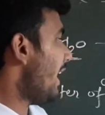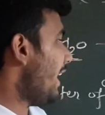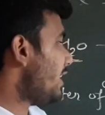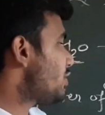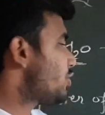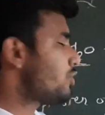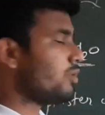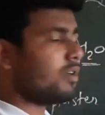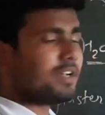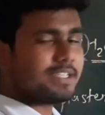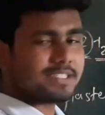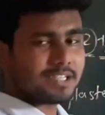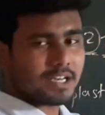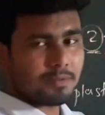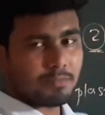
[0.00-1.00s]
H2
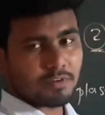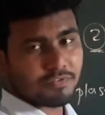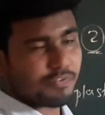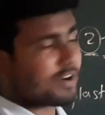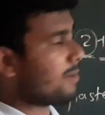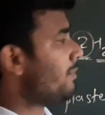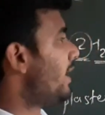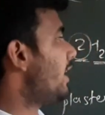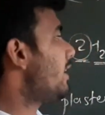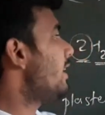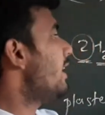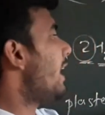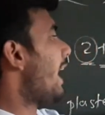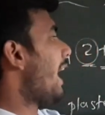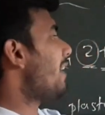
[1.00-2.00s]
is removed from it,
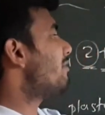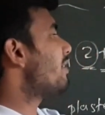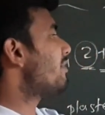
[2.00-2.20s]
and